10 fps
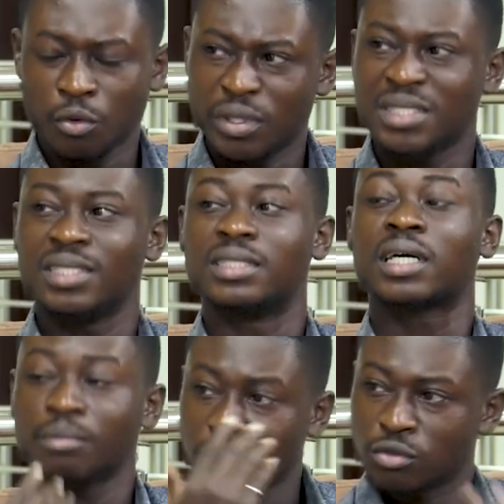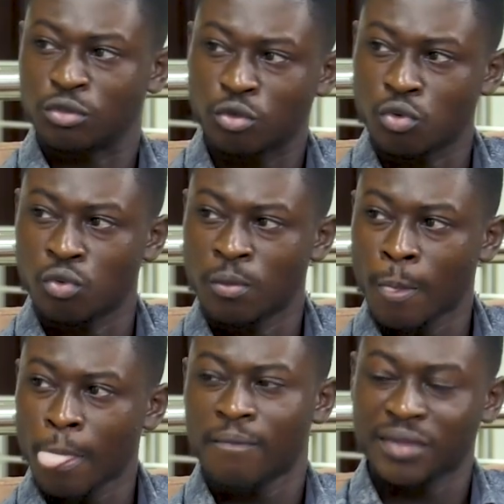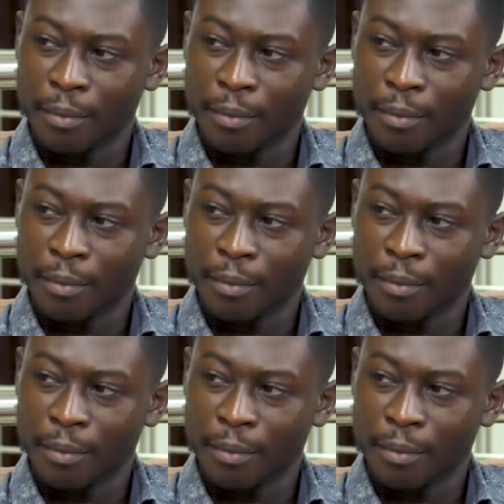when she's coming to school, mm -hmm.